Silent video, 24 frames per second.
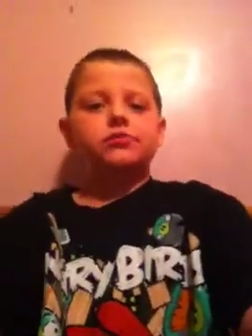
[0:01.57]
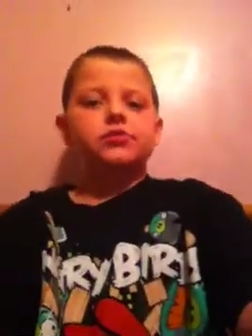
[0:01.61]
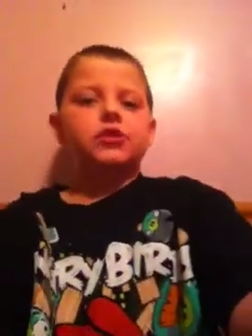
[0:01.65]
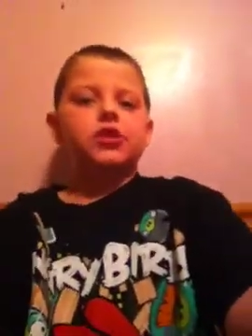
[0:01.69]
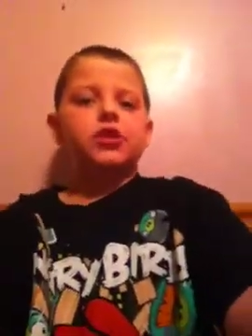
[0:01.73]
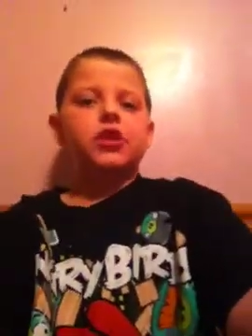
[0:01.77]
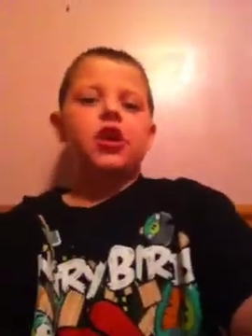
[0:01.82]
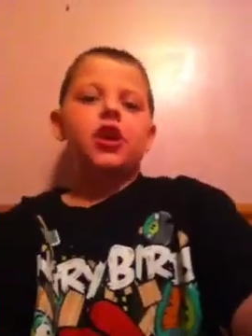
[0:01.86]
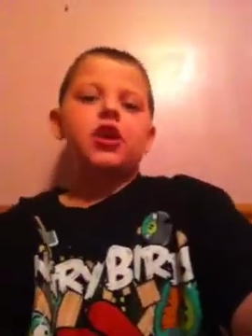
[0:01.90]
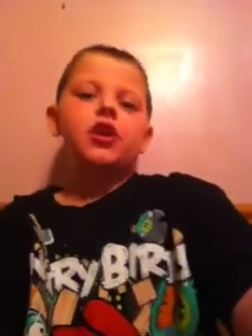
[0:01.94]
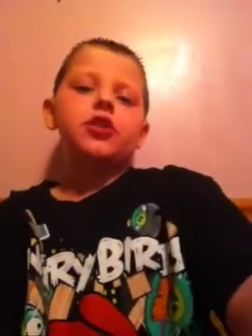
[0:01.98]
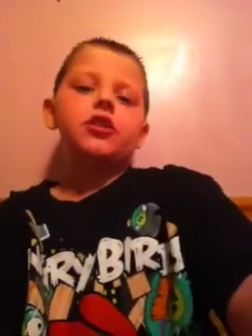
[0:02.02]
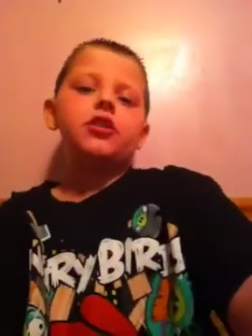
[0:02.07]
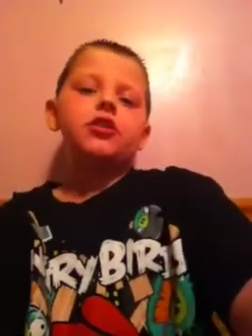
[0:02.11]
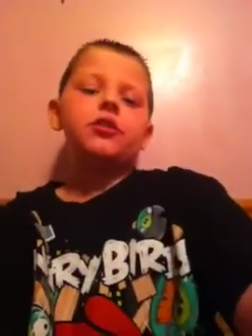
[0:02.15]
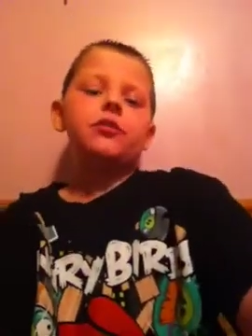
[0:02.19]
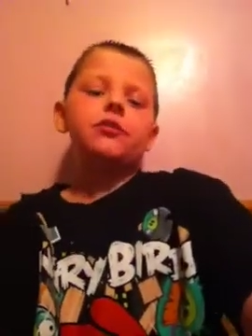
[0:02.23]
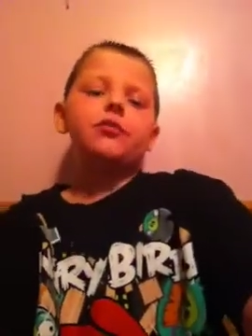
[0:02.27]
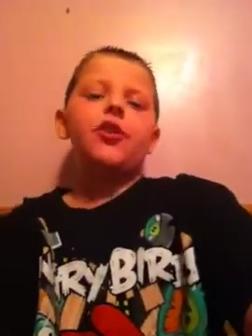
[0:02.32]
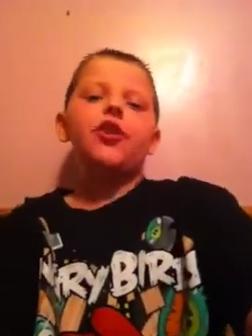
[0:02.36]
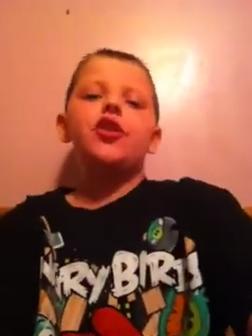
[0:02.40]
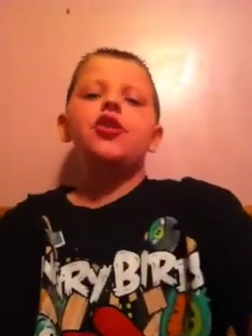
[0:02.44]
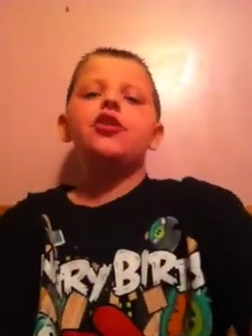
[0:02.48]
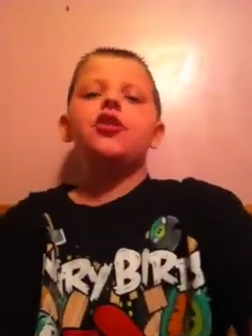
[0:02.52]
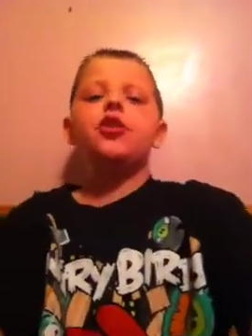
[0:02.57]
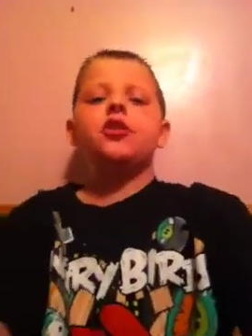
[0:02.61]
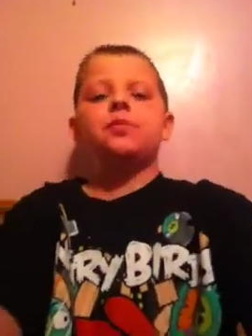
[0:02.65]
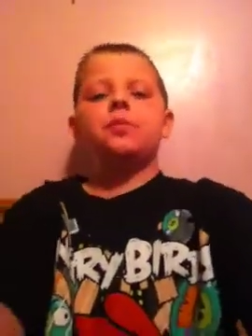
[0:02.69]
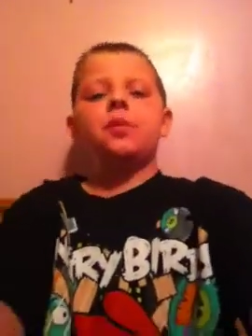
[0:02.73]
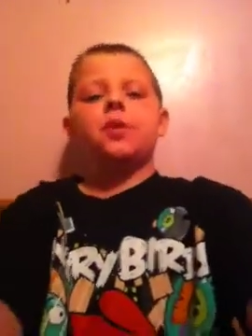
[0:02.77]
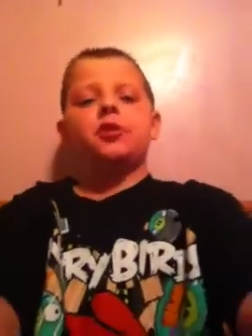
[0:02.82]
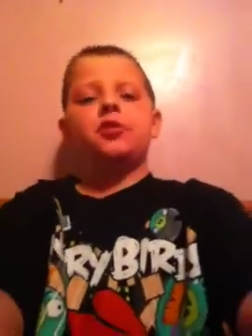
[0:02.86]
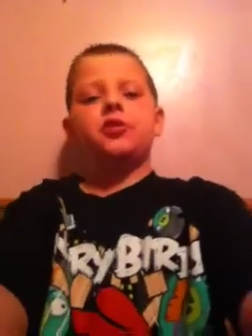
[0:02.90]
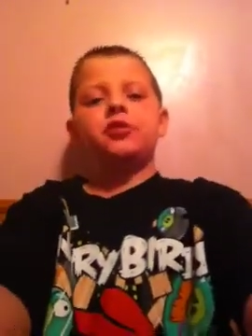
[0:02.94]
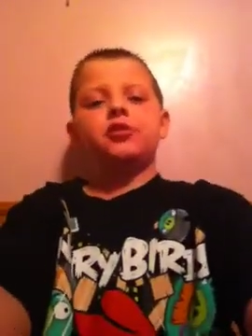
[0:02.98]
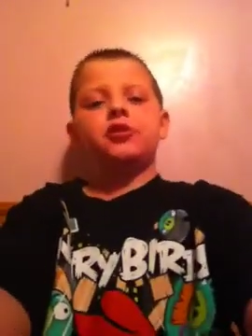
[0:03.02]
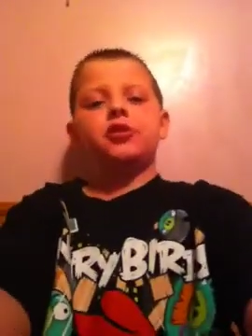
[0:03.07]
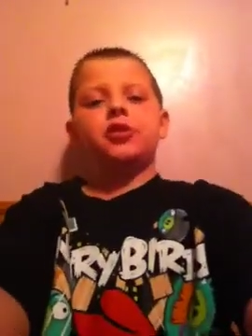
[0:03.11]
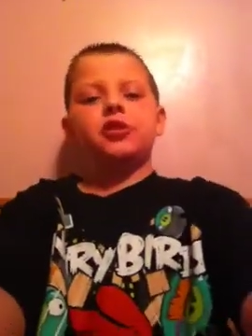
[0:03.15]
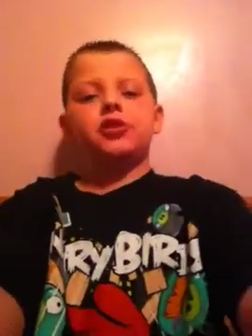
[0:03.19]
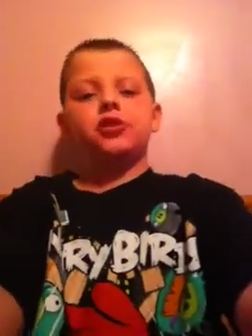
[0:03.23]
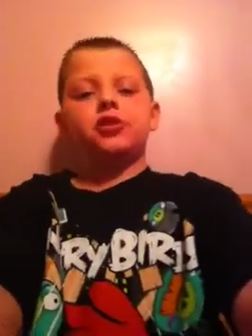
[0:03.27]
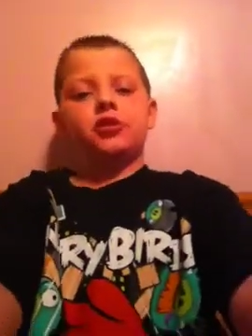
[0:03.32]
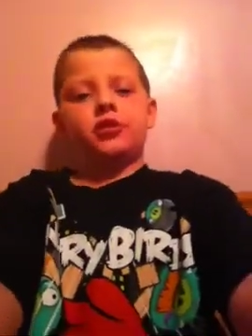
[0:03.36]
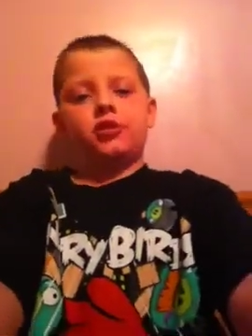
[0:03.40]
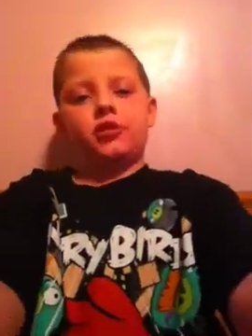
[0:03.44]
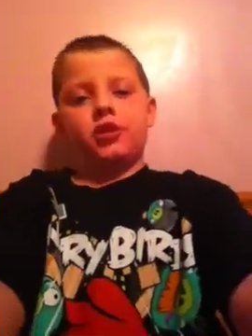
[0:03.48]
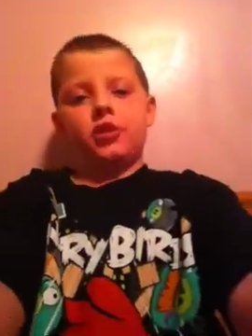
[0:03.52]
Tonight is a very special
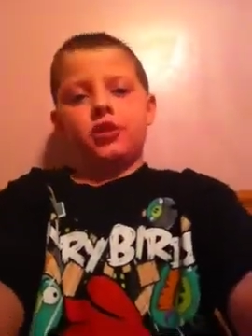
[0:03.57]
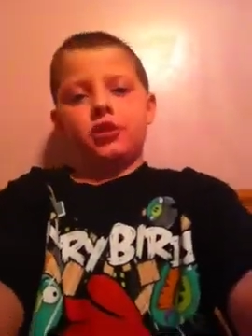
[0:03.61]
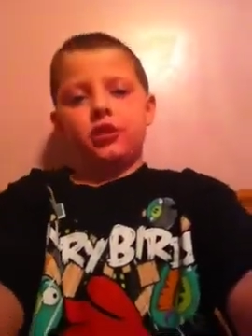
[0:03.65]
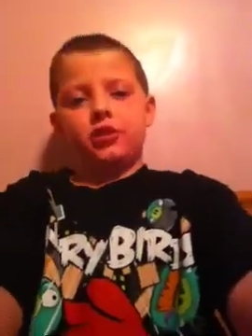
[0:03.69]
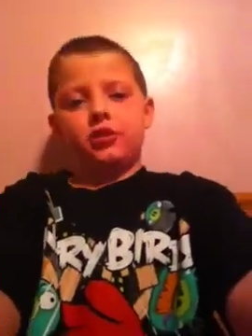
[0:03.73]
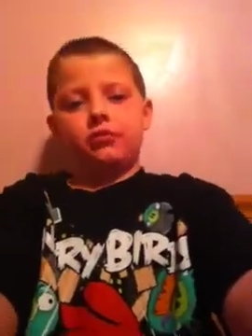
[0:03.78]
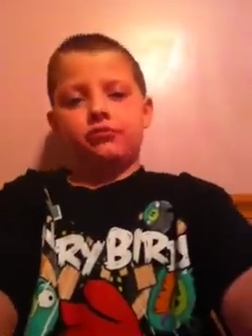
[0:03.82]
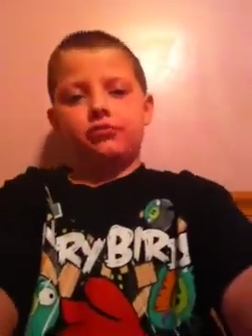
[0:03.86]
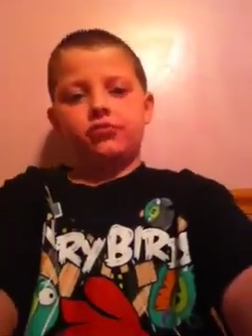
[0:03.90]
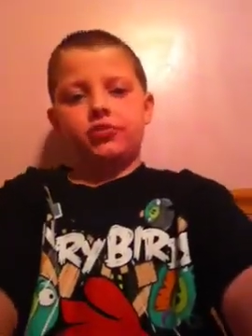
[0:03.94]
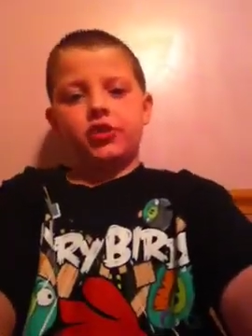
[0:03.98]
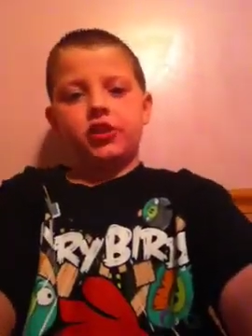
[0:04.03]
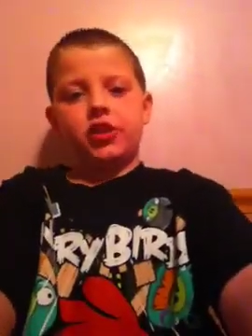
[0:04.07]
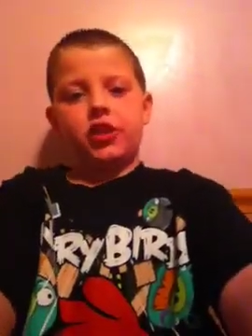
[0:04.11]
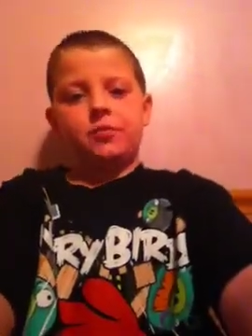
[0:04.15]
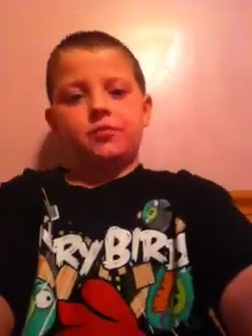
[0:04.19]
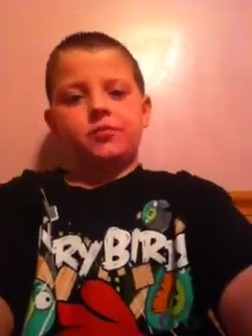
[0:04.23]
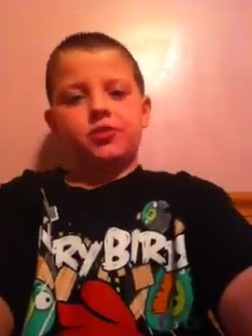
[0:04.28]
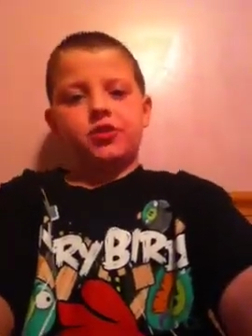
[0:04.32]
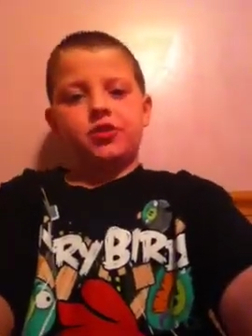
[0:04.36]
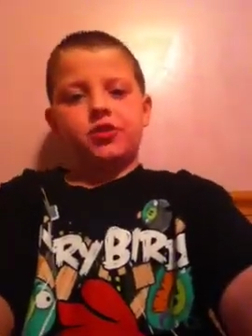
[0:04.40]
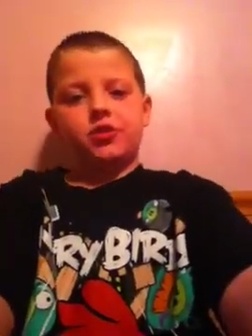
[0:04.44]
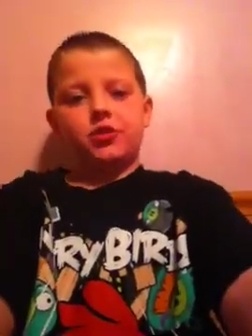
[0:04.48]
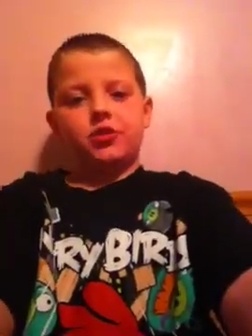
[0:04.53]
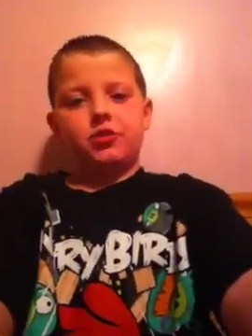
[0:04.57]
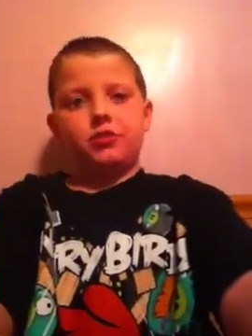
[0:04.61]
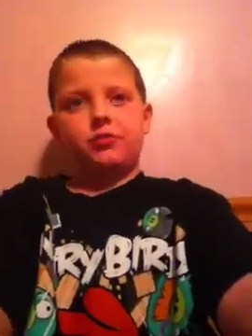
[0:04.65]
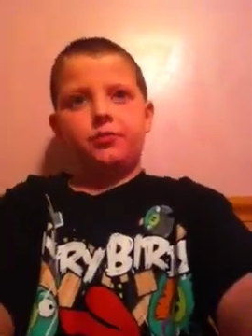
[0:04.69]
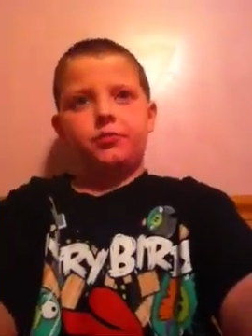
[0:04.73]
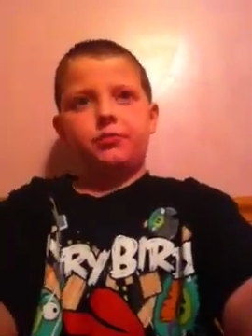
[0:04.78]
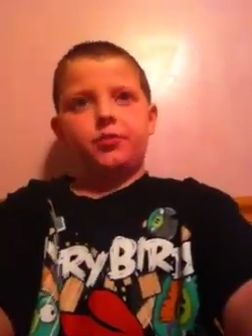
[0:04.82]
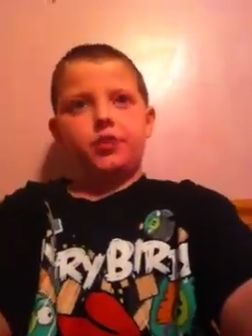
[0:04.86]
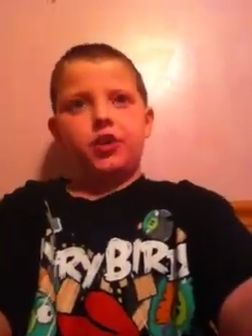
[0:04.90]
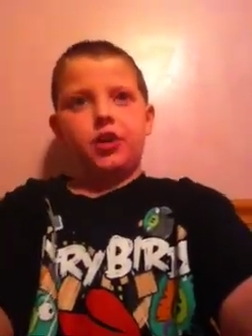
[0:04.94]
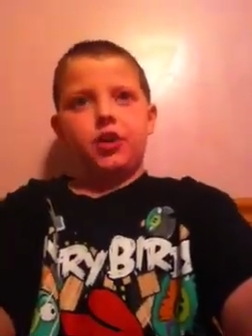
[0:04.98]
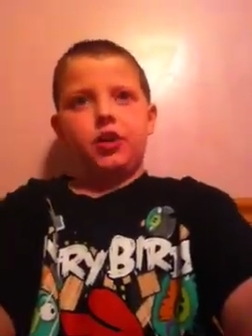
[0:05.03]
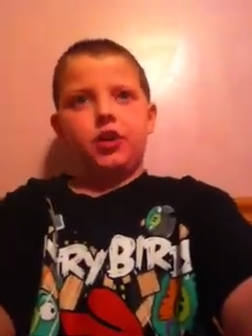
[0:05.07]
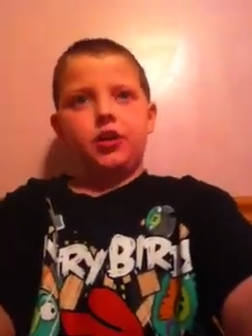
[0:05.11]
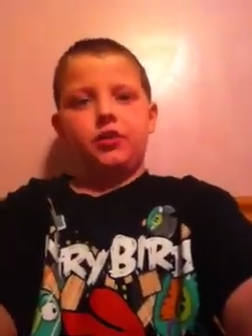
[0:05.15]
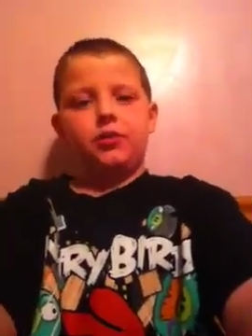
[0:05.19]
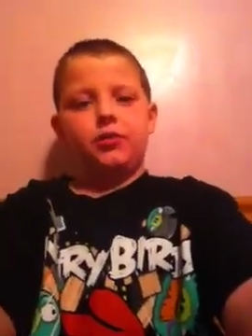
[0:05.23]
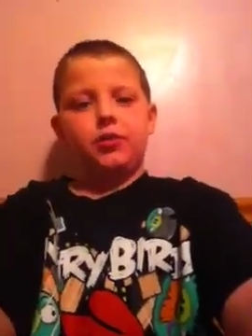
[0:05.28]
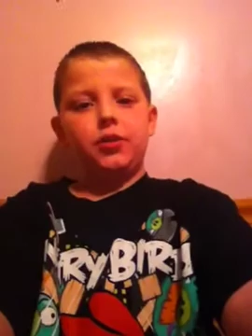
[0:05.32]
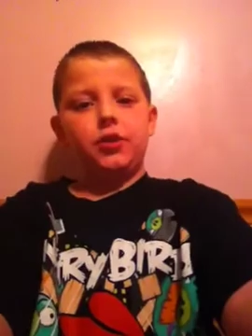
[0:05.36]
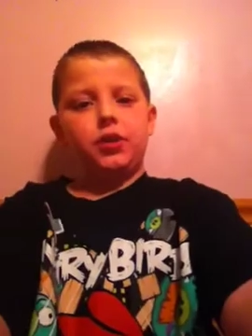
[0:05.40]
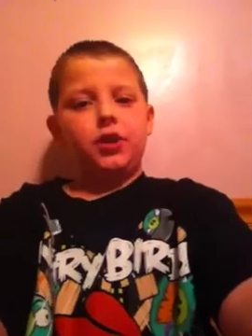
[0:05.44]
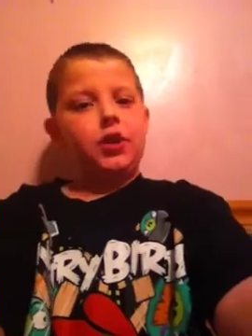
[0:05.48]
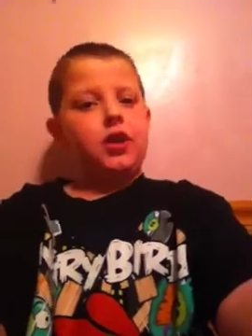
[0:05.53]
edition of an episode of